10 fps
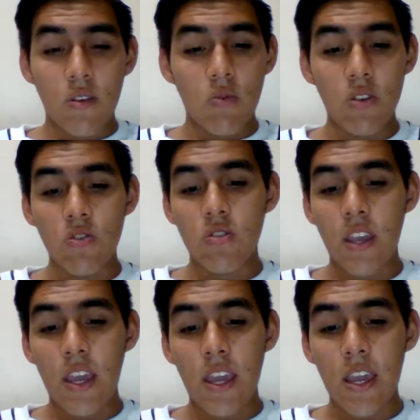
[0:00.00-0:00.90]
we use
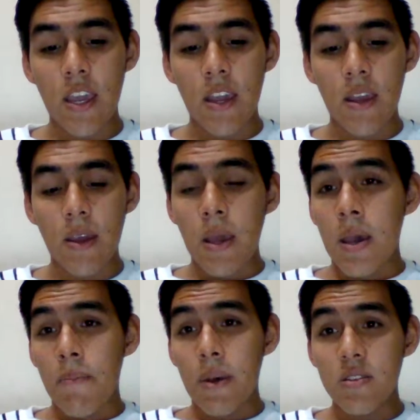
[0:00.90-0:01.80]
a
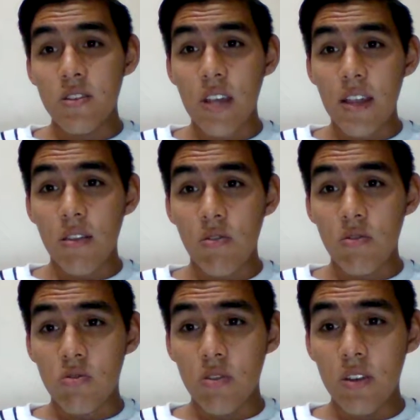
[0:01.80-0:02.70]
pesticide to
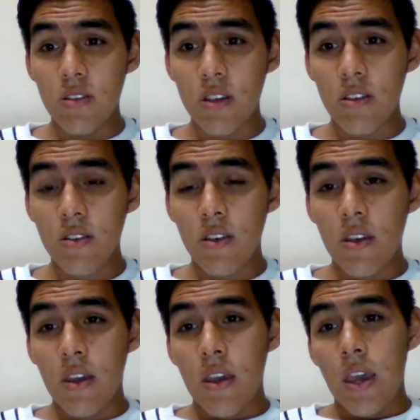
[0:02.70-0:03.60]
control insects,
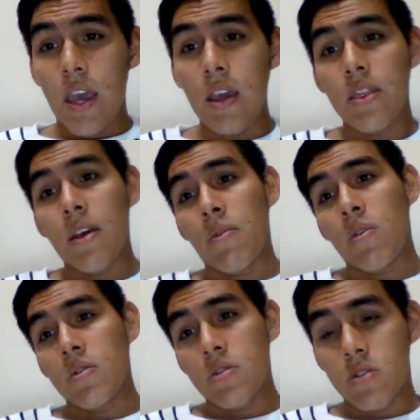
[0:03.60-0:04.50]
and
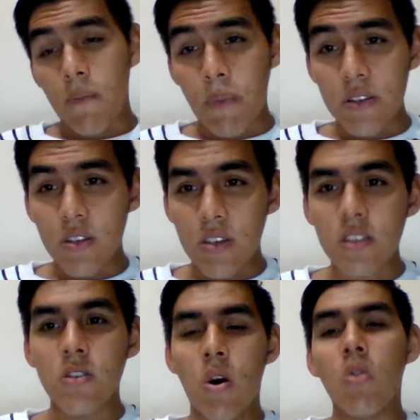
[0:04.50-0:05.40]
some
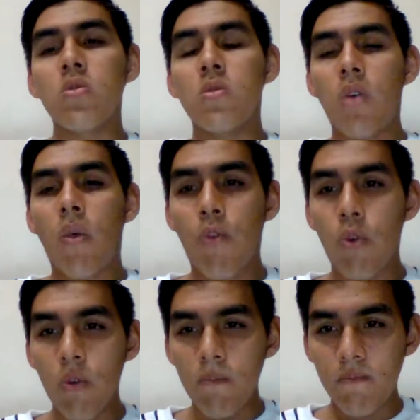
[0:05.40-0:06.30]
pesticides go through